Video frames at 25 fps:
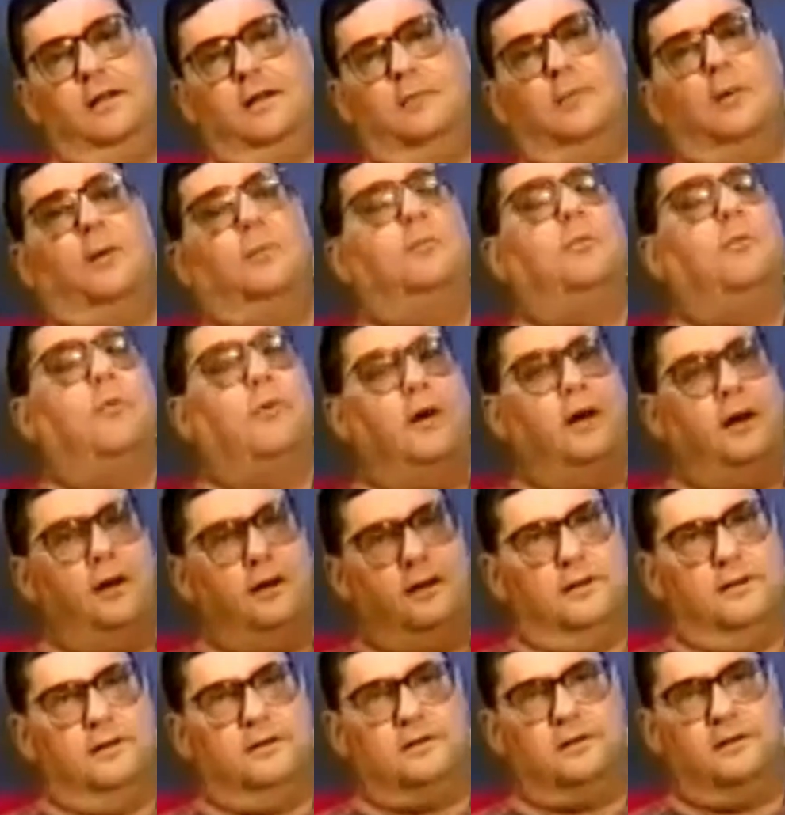My point
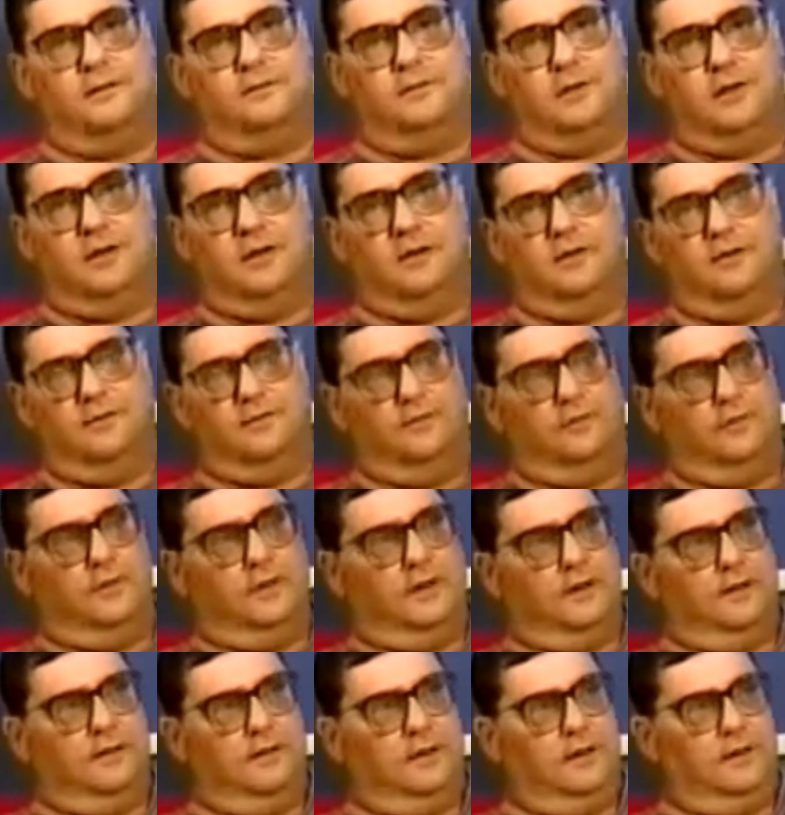is
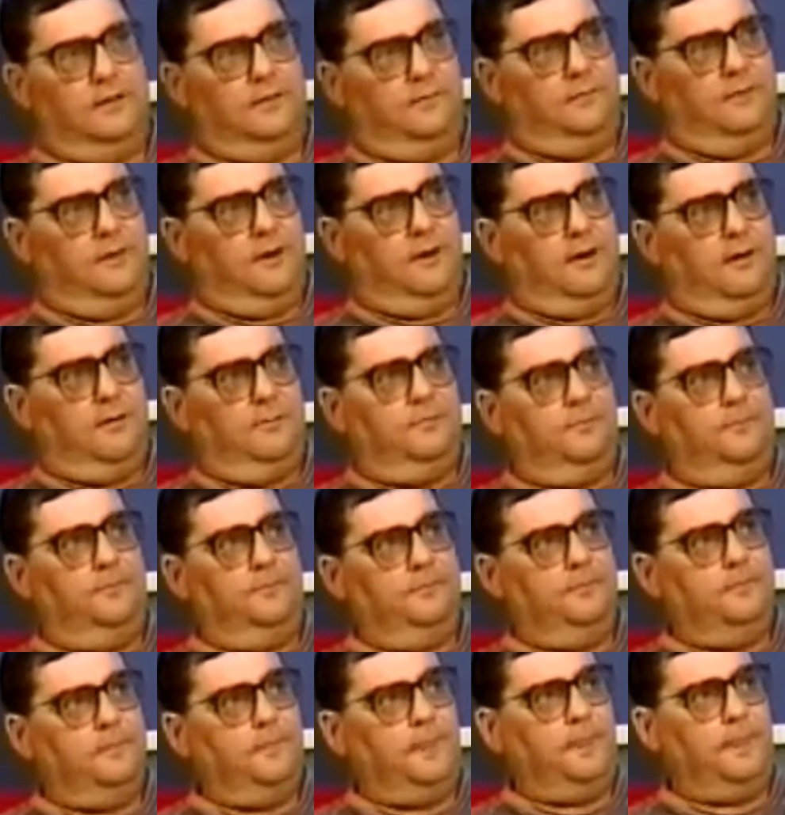they've
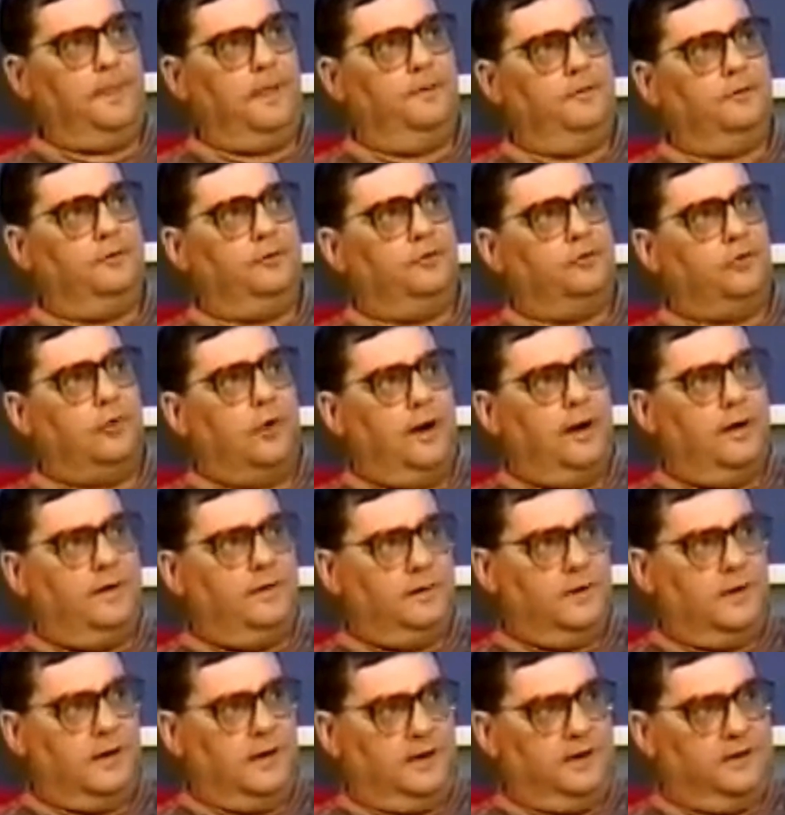tried
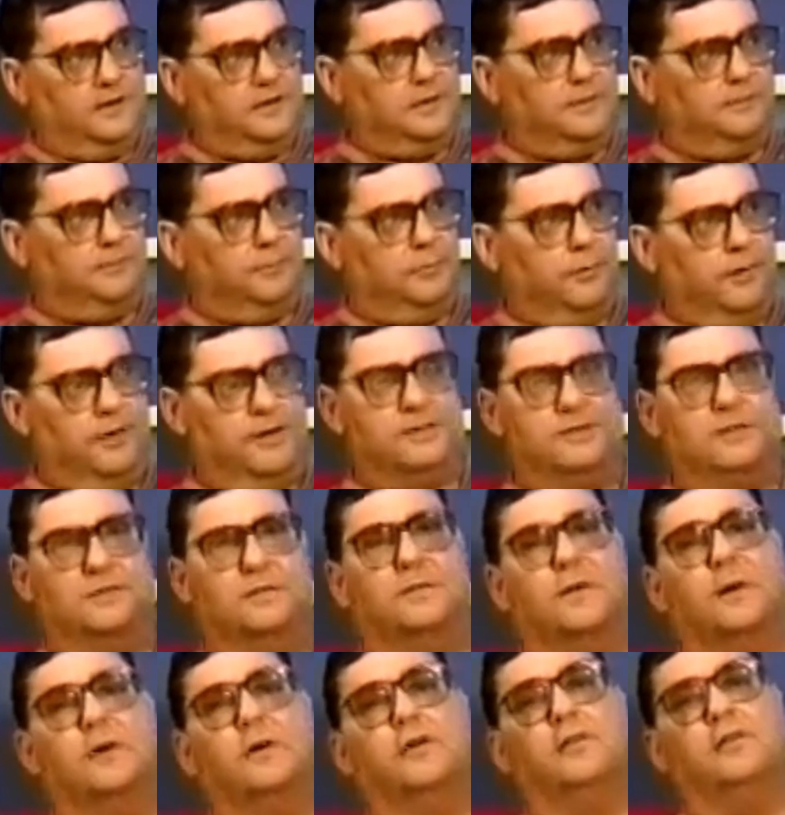to kind of suppress the
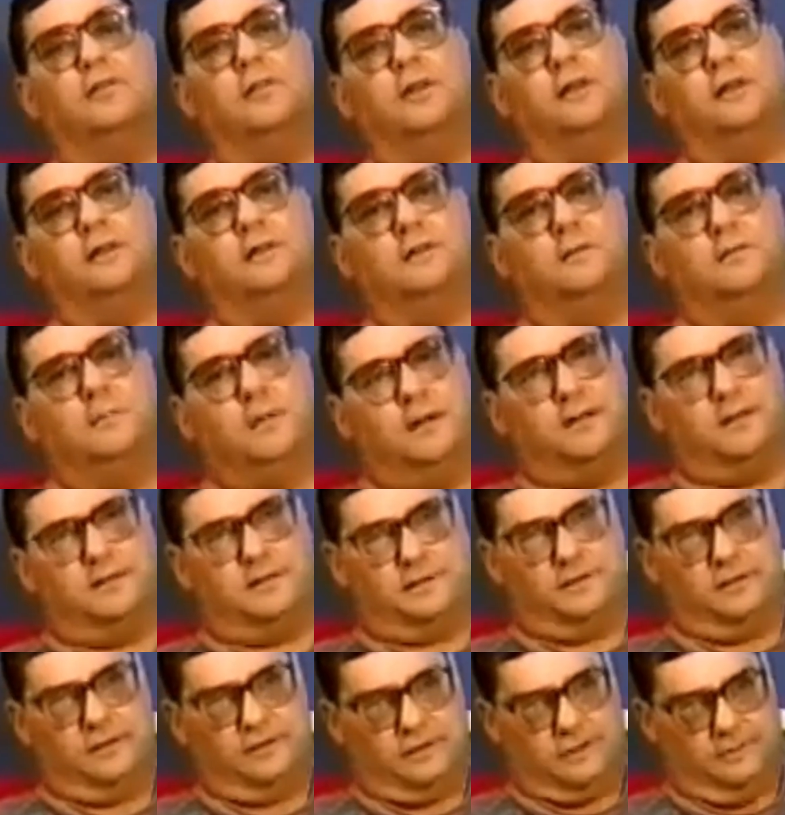very things that make the
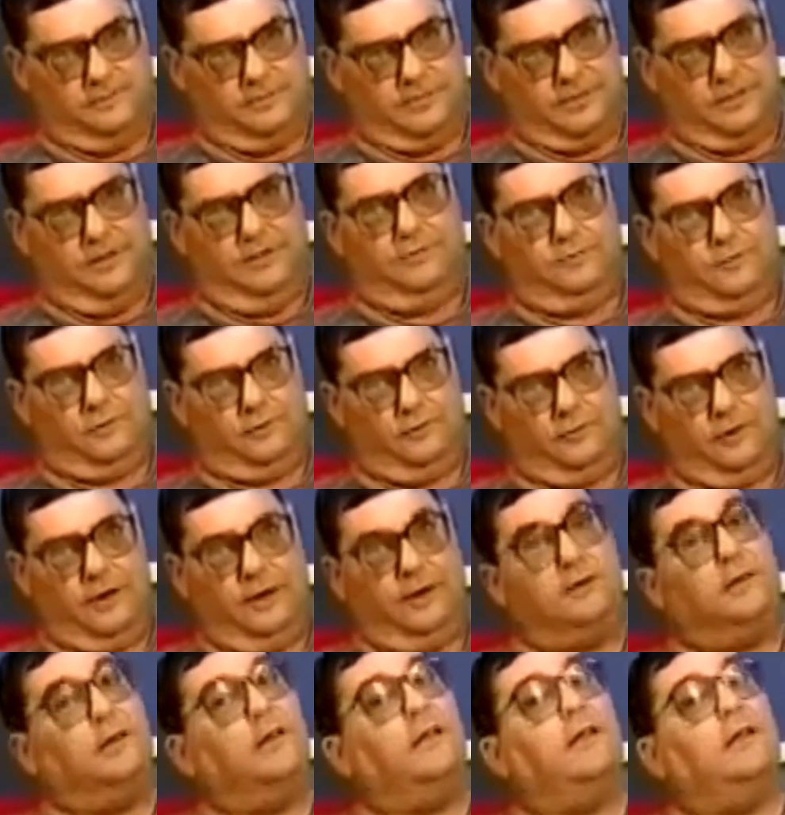system
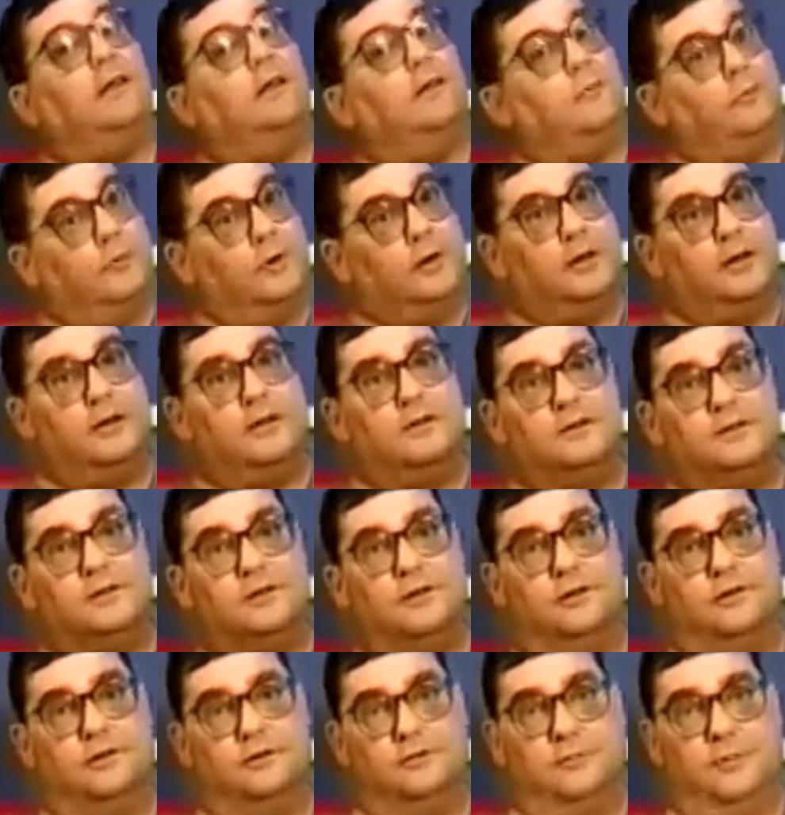self-correct, and it really
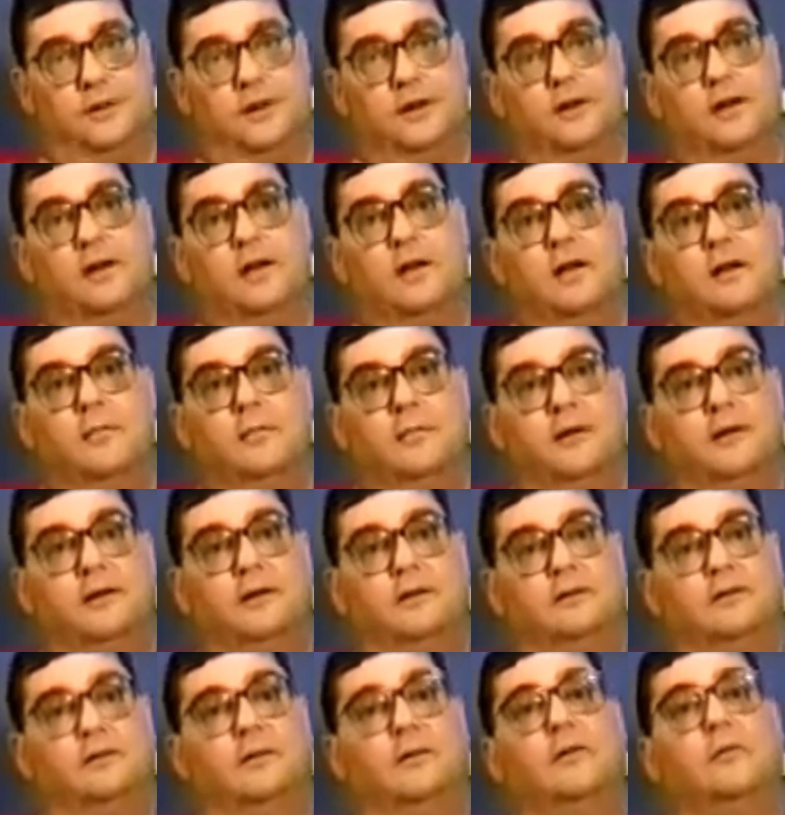concerns me
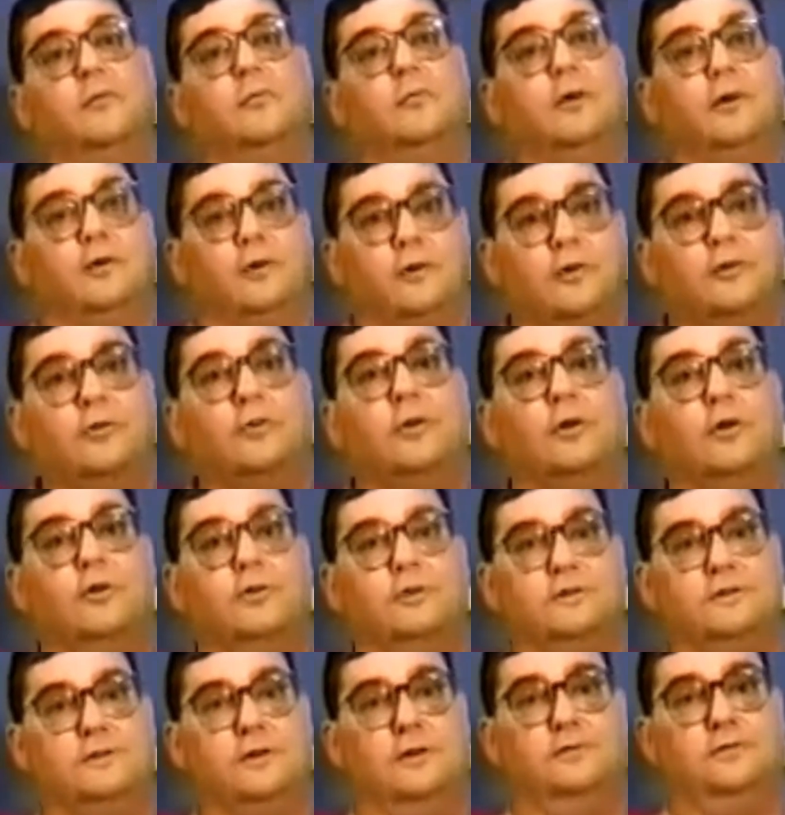because we do know
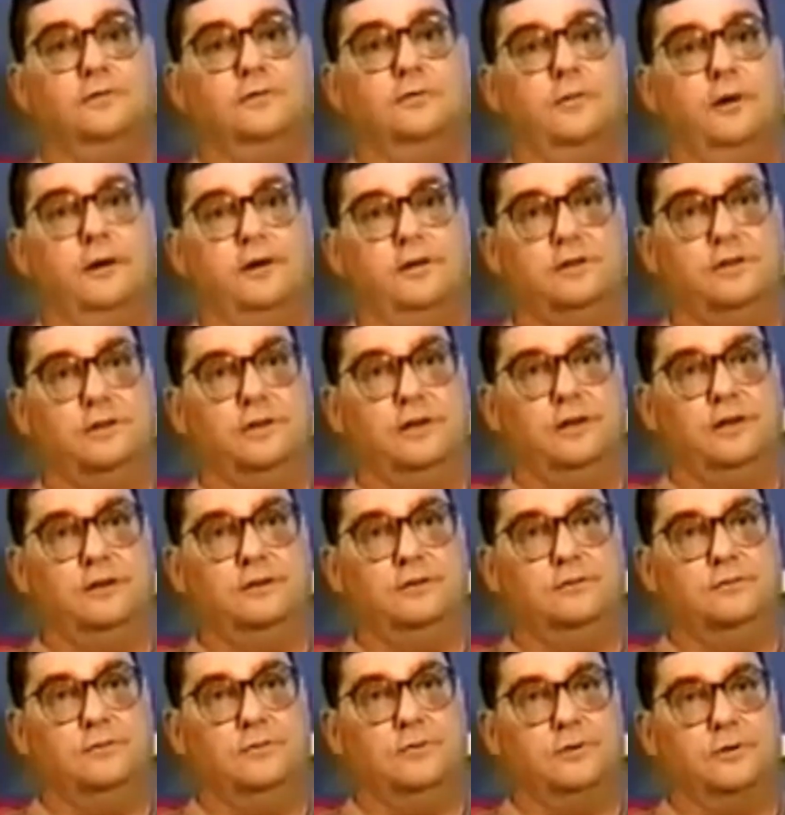the self-correction
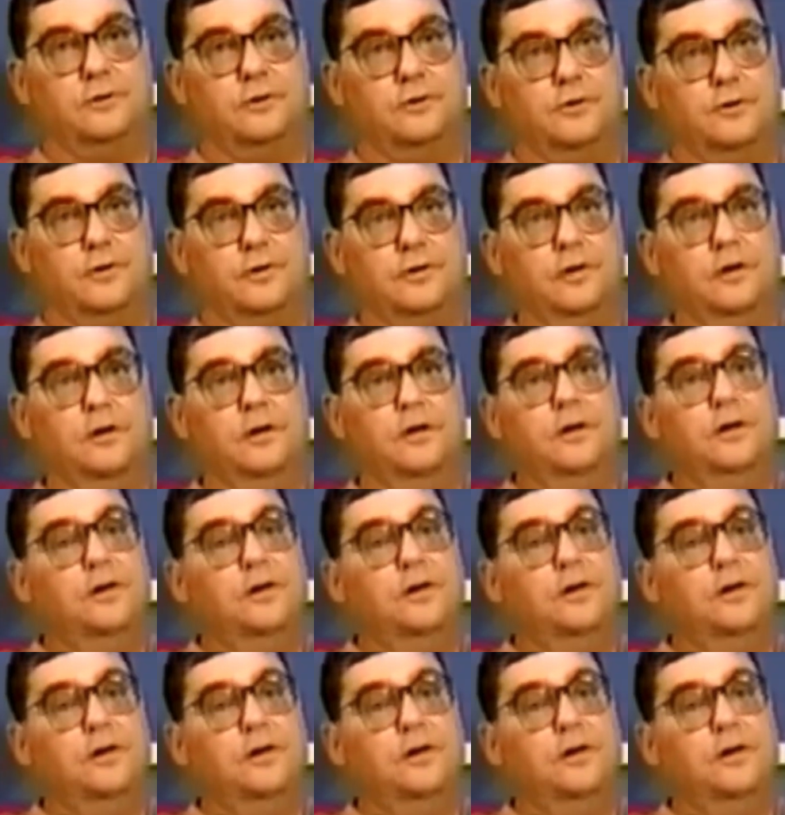needs to occur,